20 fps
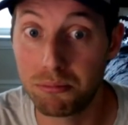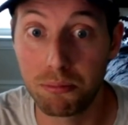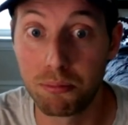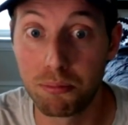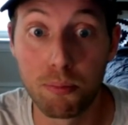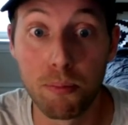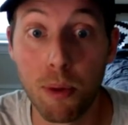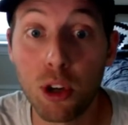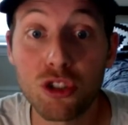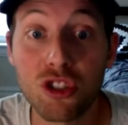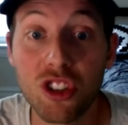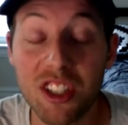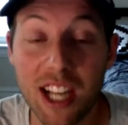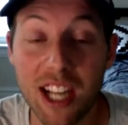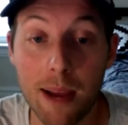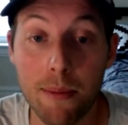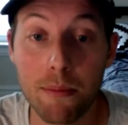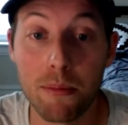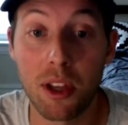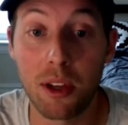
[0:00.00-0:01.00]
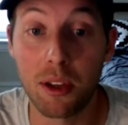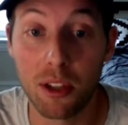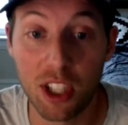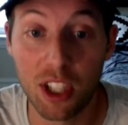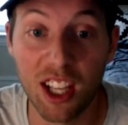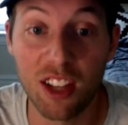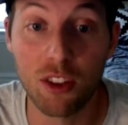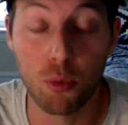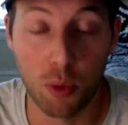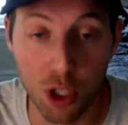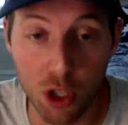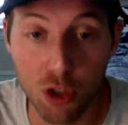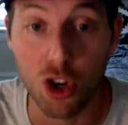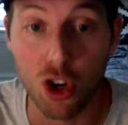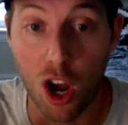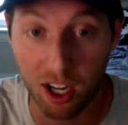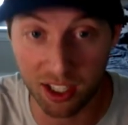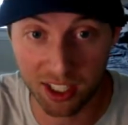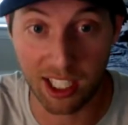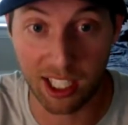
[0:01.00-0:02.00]
most of the time, the kids, when you
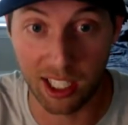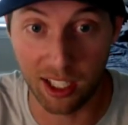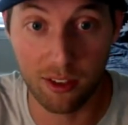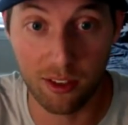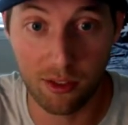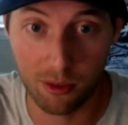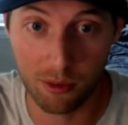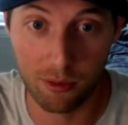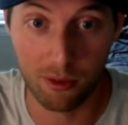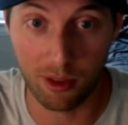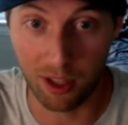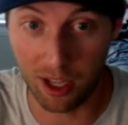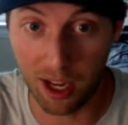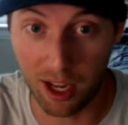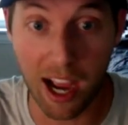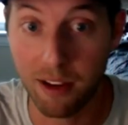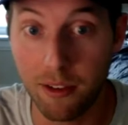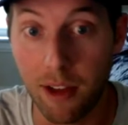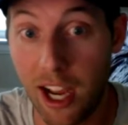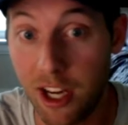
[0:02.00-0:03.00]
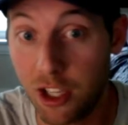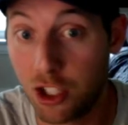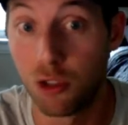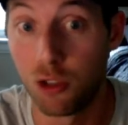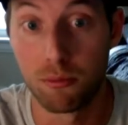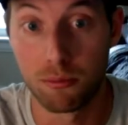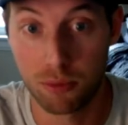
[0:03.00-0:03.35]
talk to kids, I, I do.